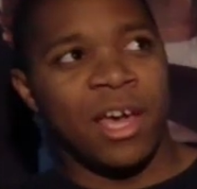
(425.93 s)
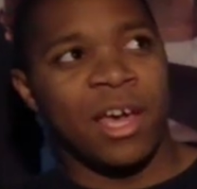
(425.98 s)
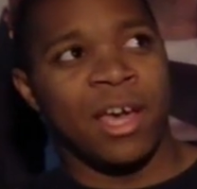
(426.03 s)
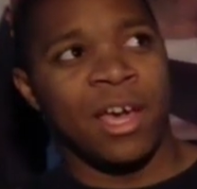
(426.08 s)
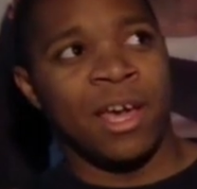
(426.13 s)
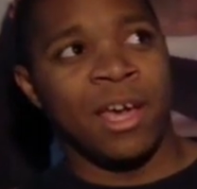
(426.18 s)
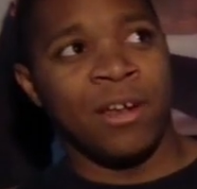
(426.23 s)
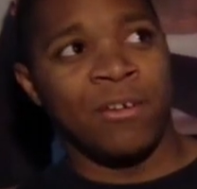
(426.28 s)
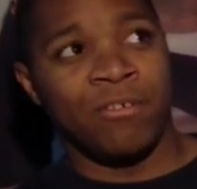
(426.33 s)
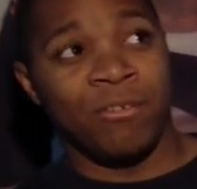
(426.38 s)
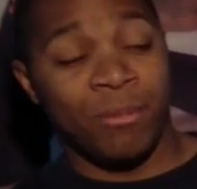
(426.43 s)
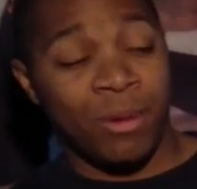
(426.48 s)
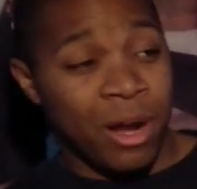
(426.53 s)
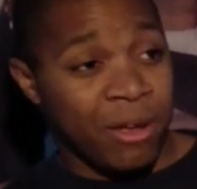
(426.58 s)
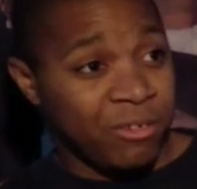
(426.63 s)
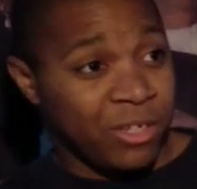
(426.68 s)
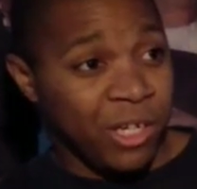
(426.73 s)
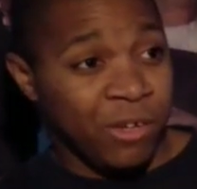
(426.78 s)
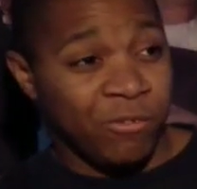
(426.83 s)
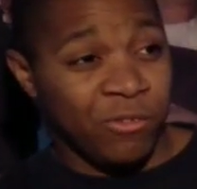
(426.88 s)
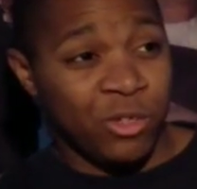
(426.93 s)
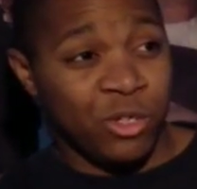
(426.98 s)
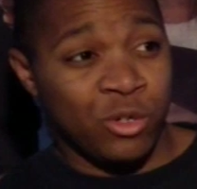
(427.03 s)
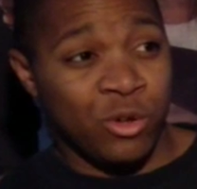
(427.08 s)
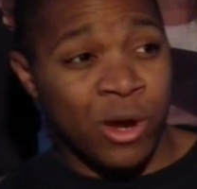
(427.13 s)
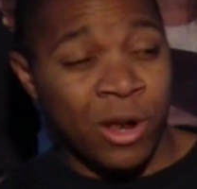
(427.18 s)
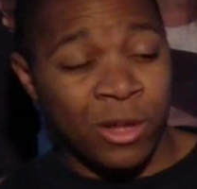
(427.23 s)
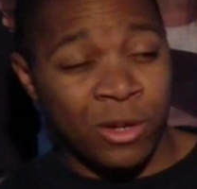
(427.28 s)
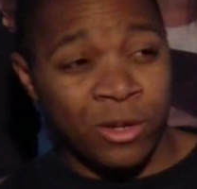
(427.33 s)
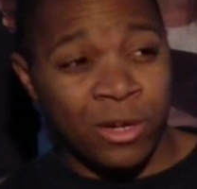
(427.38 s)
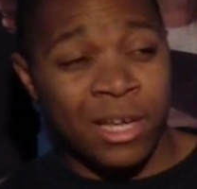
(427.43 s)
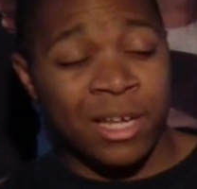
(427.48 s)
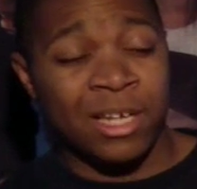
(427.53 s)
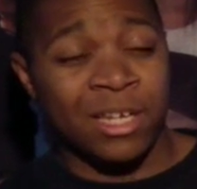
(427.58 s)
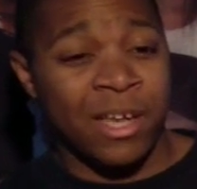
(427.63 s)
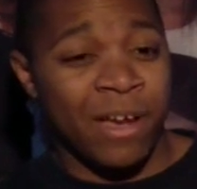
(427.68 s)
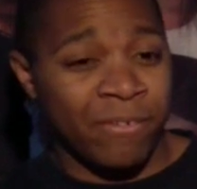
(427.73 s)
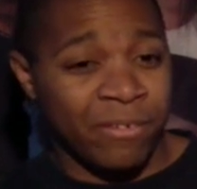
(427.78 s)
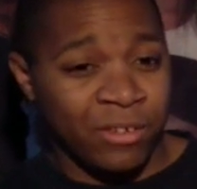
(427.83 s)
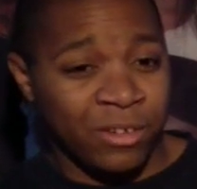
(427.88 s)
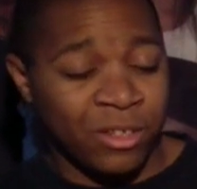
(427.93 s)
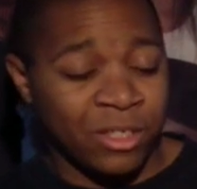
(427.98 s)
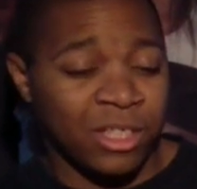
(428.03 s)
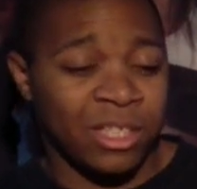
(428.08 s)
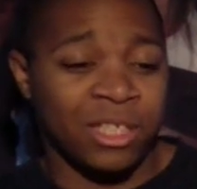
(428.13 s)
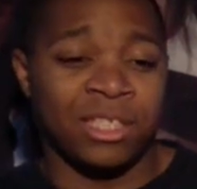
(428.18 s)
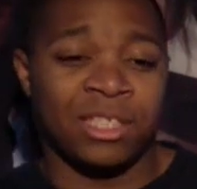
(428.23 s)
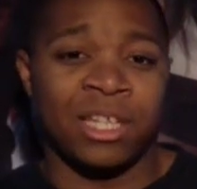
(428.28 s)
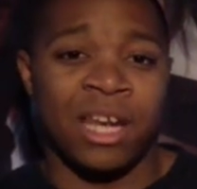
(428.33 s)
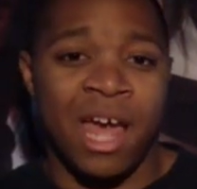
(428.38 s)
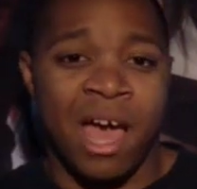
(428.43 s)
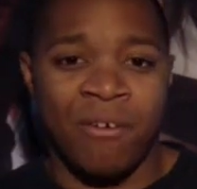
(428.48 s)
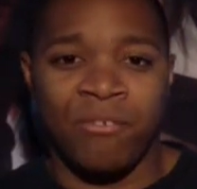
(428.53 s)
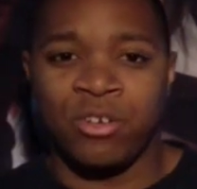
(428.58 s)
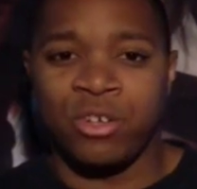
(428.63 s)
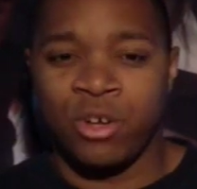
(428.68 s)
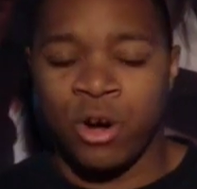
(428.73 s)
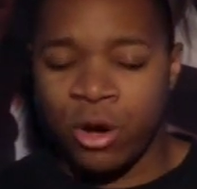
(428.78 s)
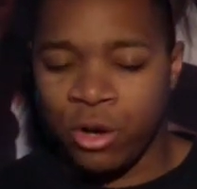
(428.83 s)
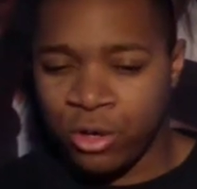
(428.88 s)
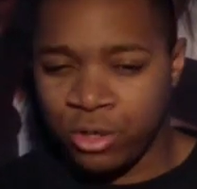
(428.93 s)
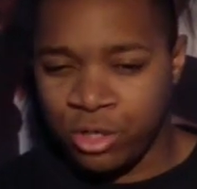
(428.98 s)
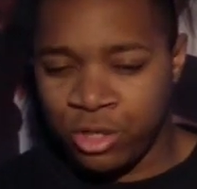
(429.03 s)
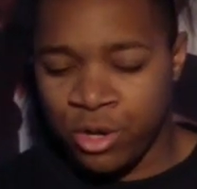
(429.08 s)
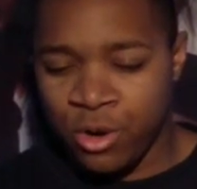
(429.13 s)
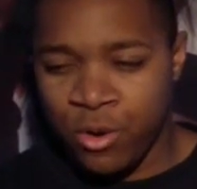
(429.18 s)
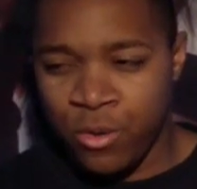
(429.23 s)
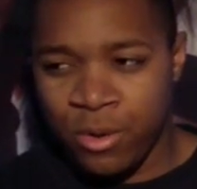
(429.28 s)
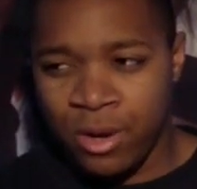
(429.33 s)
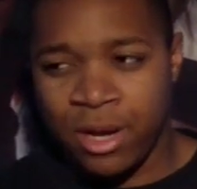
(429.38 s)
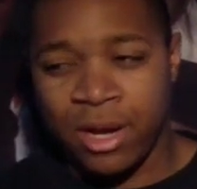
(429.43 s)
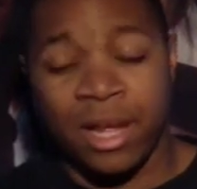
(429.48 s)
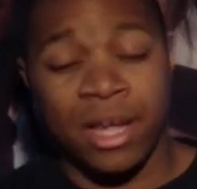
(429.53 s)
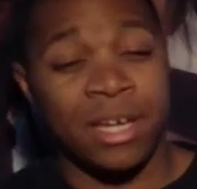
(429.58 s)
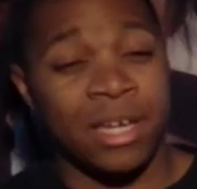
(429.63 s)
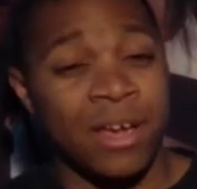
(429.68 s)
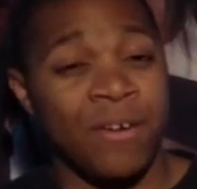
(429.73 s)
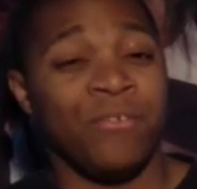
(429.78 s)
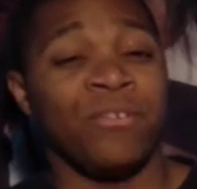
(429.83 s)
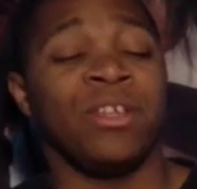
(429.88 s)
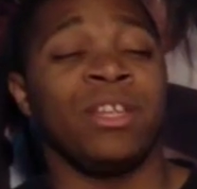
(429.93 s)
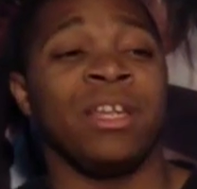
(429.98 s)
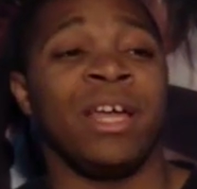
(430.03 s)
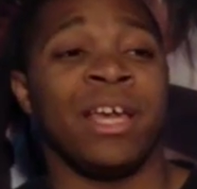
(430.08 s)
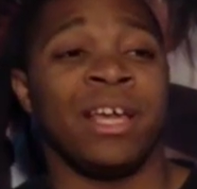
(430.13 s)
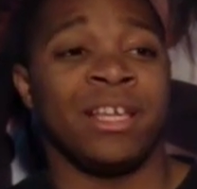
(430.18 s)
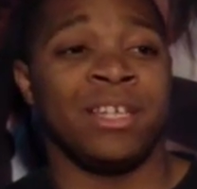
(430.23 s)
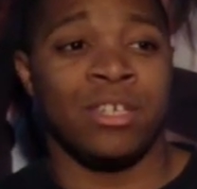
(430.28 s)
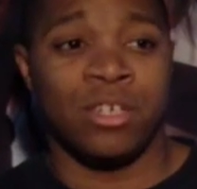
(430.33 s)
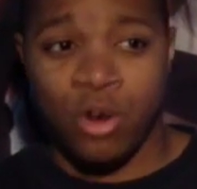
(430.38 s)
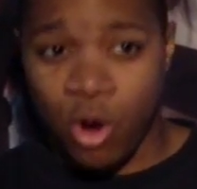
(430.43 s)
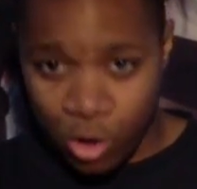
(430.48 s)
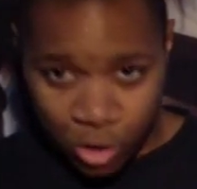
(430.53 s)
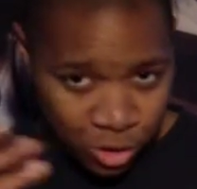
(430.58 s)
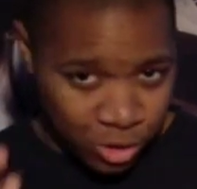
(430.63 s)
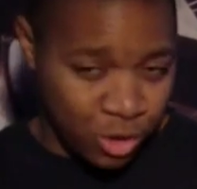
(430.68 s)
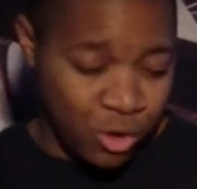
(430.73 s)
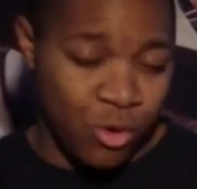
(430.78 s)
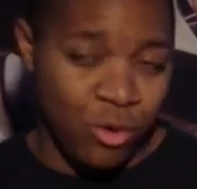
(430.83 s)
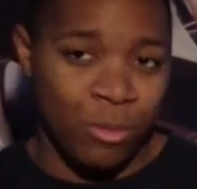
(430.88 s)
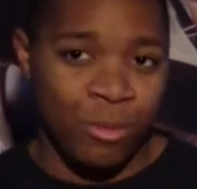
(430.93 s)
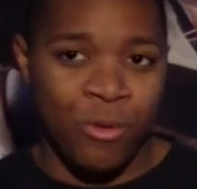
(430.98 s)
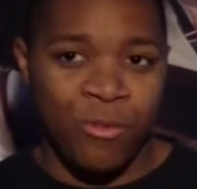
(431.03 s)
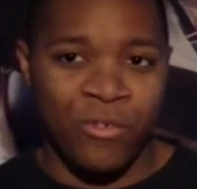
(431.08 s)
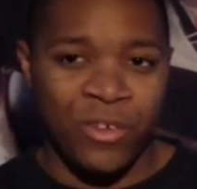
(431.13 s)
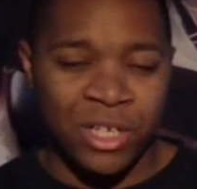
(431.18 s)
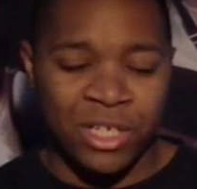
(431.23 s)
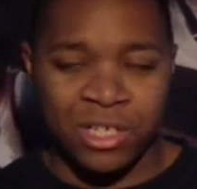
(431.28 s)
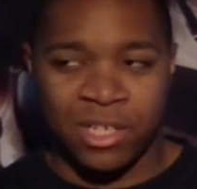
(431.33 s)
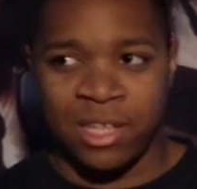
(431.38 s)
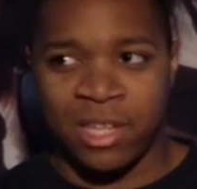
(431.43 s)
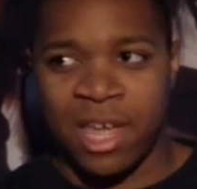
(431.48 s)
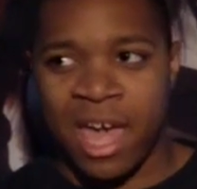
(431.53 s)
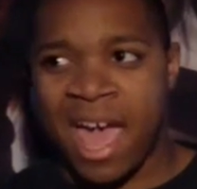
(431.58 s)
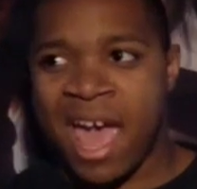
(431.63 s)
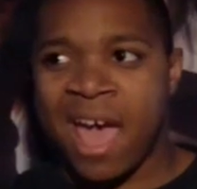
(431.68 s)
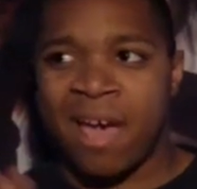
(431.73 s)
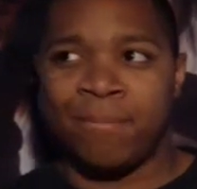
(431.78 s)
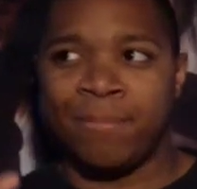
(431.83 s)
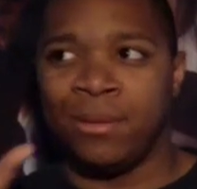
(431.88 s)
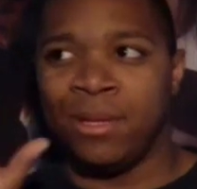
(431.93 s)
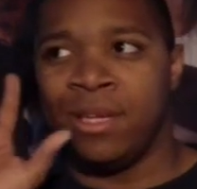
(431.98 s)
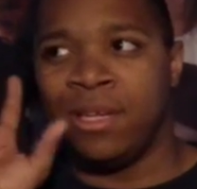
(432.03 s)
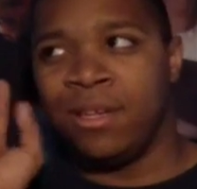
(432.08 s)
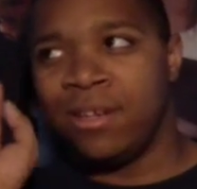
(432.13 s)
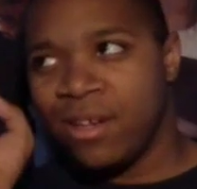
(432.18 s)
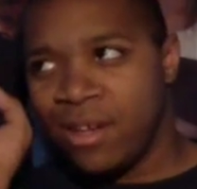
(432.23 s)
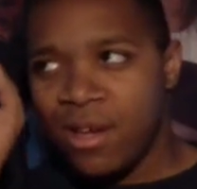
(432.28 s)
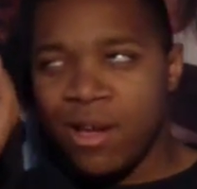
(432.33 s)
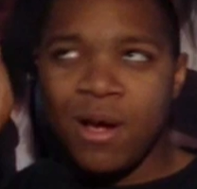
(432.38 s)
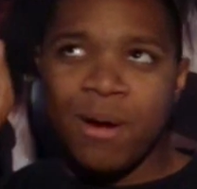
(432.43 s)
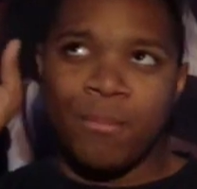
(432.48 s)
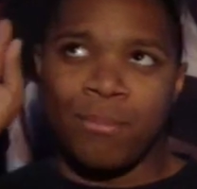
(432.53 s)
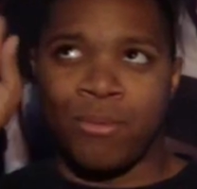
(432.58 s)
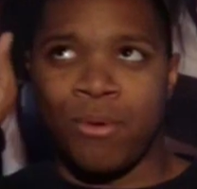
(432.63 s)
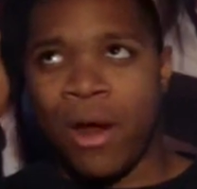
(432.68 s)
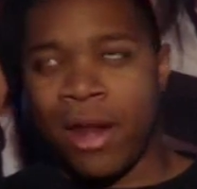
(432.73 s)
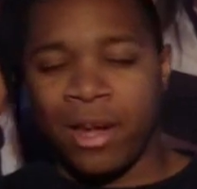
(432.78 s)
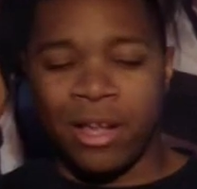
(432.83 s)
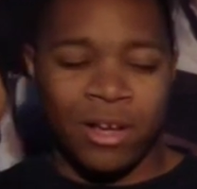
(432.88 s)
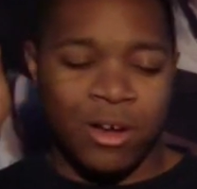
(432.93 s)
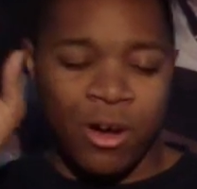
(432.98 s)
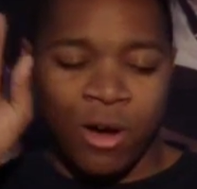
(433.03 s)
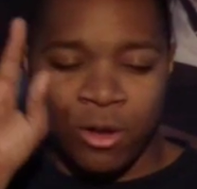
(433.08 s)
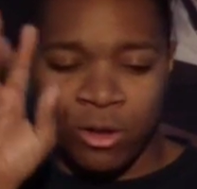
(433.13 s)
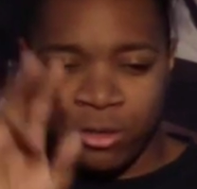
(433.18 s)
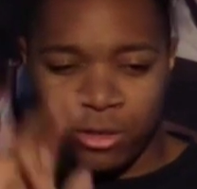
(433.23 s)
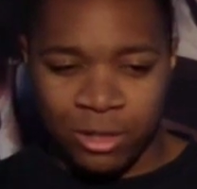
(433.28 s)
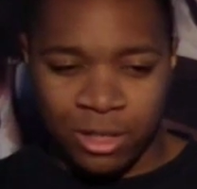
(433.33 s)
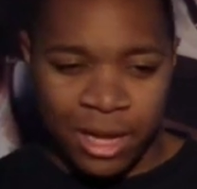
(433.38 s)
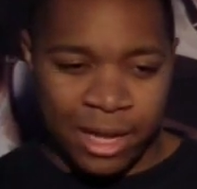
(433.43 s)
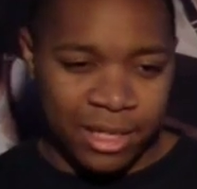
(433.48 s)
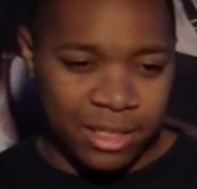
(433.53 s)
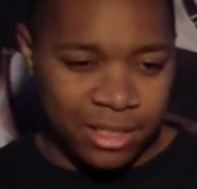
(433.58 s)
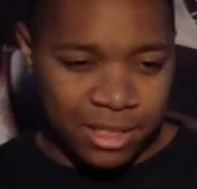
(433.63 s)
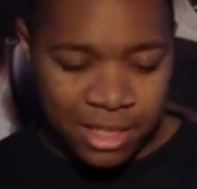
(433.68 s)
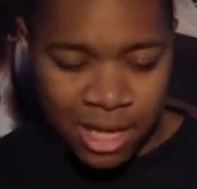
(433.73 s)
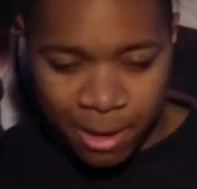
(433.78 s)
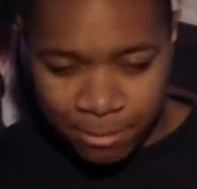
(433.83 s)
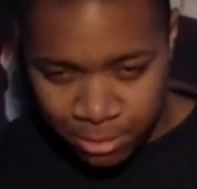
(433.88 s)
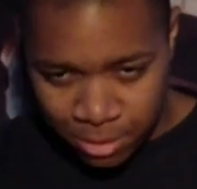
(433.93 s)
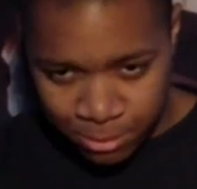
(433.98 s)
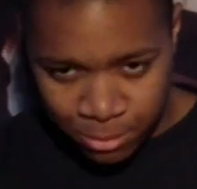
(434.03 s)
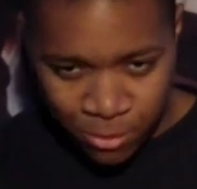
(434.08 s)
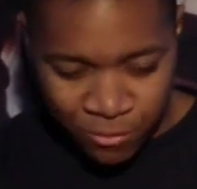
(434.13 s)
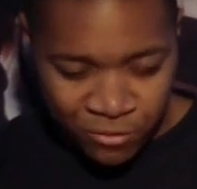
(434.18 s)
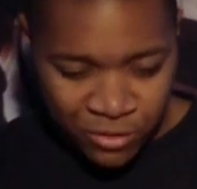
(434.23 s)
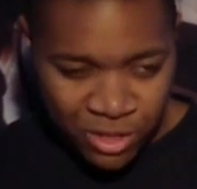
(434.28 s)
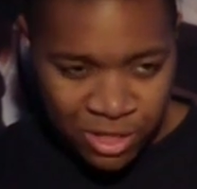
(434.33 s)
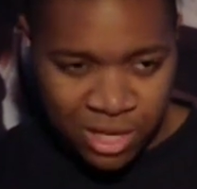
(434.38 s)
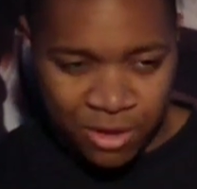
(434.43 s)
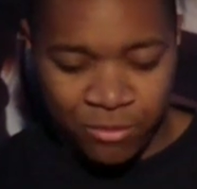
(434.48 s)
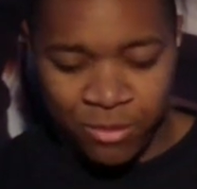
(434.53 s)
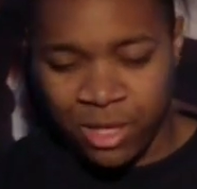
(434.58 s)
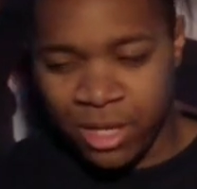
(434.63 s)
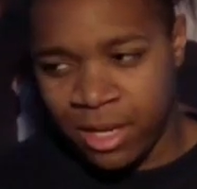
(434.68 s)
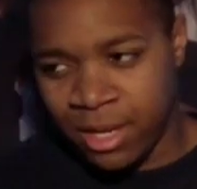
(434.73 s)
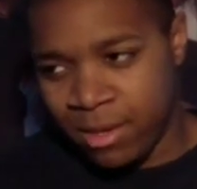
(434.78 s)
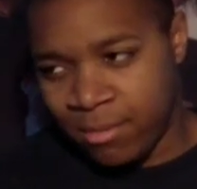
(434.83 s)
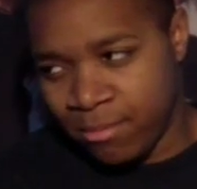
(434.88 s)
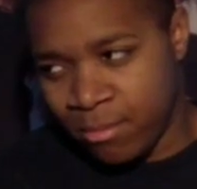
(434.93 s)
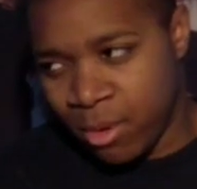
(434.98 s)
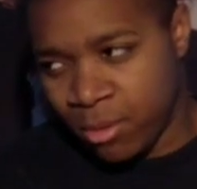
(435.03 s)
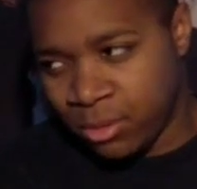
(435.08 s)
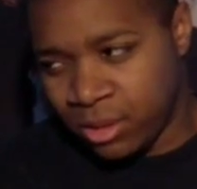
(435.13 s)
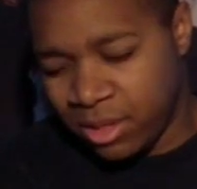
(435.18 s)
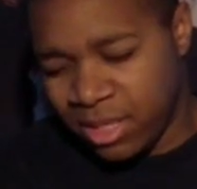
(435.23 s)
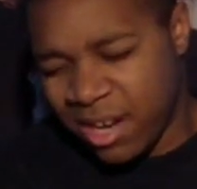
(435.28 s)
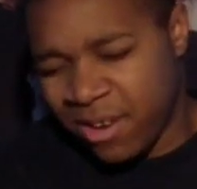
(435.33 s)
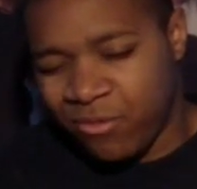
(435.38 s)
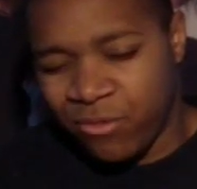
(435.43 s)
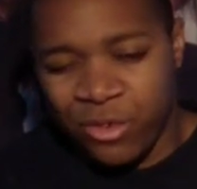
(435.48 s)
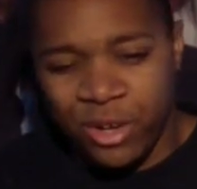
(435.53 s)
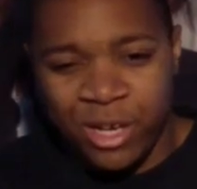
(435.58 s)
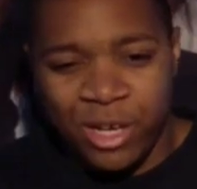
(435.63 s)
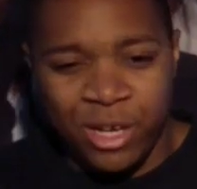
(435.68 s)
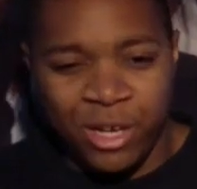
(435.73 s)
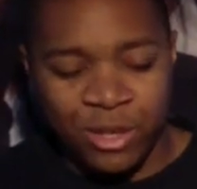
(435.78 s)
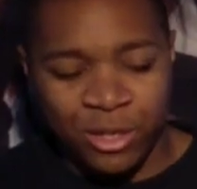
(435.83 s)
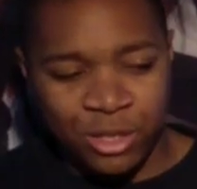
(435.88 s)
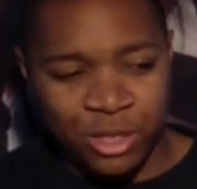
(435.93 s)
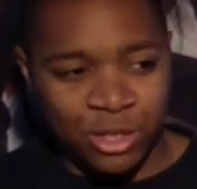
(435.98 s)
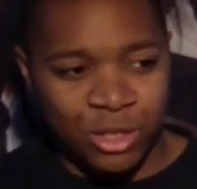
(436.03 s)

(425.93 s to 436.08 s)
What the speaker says: And from what I've seen with the trailer, it definitely looks like it's going to have a darker tone, and I definitely like darker tone movies than the happy, bright and color lights types of movies that we get most every year.